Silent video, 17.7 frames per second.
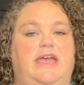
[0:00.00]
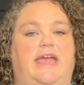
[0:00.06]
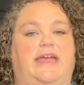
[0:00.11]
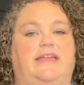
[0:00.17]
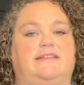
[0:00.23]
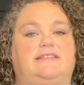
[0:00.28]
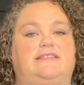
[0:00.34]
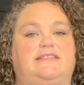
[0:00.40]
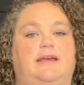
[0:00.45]

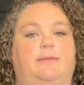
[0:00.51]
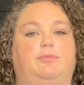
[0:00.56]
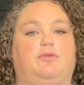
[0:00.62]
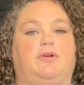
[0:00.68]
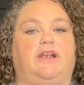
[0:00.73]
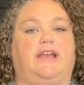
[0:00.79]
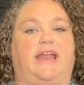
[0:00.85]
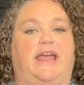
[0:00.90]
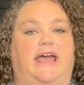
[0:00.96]
and
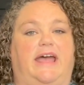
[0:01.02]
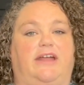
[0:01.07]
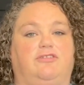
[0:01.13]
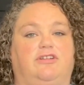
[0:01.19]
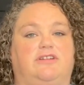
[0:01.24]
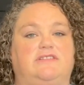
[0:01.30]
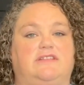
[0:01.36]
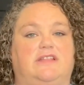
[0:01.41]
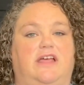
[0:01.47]
separate
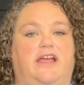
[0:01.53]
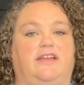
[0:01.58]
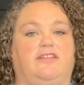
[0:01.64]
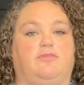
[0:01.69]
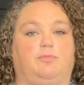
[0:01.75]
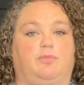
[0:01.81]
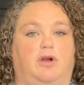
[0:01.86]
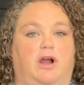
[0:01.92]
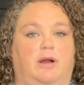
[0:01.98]
address
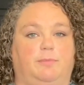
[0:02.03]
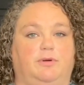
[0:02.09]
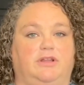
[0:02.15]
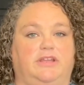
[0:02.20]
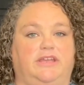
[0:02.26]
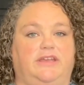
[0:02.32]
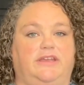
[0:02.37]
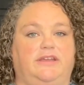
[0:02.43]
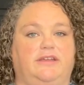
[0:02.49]
lines
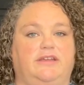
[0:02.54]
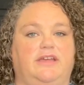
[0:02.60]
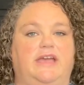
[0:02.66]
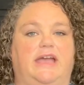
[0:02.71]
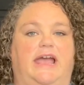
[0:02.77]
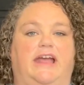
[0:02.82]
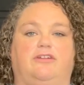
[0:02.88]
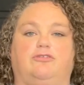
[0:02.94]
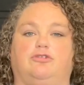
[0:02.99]
properly
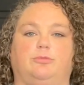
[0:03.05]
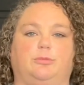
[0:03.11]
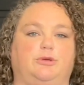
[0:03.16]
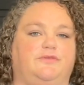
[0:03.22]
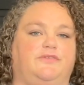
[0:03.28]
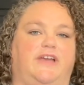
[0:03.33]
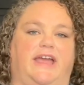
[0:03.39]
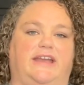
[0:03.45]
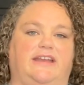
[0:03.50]
and
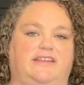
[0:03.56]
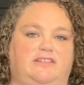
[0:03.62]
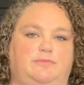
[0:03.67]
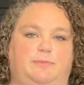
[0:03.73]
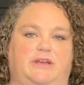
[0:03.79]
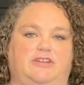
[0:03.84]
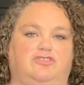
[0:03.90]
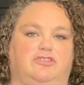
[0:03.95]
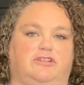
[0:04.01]
remove any
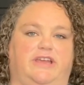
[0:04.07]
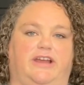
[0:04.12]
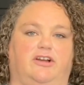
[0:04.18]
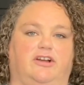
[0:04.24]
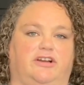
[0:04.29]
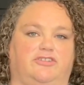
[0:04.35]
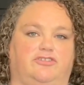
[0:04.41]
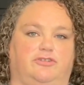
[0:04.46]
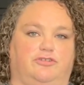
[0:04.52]
special
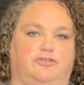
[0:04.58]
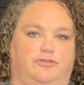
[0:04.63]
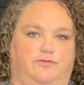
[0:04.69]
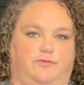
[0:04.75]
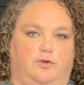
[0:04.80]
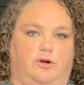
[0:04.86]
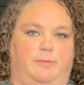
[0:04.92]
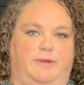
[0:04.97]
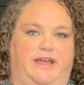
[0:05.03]
characters or
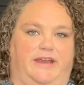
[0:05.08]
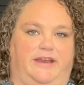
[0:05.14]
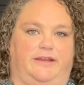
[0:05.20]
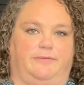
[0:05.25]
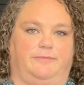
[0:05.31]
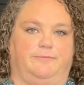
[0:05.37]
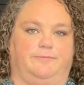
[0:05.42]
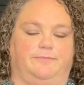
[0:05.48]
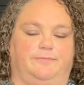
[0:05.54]

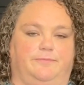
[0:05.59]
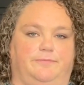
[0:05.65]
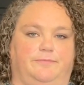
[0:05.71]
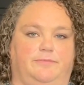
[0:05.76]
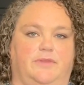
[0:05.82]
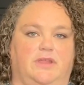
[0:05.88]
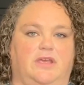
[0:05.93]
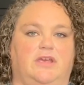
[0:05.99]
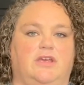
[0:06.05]
formatting.
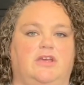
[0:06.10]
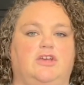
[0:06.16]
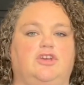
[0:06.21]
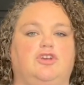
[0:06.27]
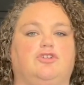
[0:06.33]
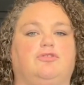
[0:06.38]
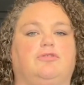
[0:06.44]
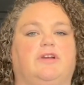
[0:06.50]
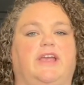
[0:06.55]

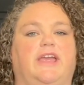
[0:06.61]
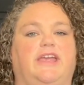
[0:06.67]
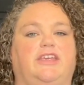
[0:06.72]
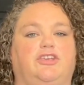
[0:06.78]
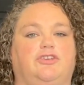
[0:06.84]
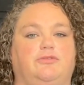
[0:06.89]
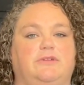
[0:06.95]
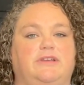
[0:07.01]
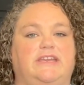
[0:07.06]
Create
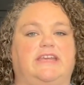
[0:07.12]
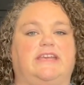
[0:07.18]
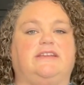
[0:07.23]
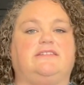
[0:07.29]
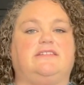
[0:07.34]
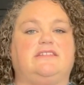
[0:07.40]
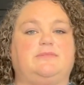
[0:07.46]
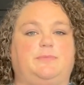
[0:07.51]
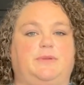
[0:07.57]
unique
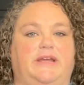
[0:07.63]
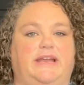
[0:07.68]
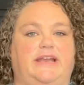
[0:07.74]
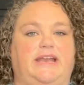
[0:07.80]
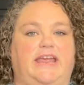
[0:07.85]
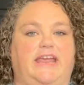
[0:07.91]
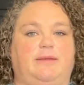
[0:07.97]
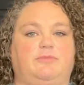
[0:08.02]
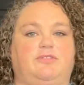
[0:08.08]
display
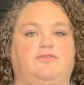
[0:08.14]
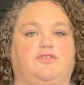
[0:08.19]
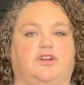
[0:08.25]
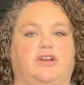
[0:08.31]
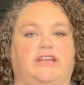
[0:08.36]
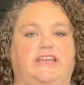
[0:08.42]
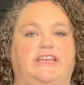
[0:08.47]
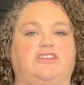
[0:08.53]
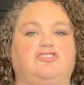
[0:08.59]
names for
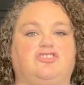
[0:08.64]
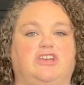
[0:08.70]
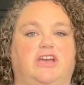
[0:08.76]
each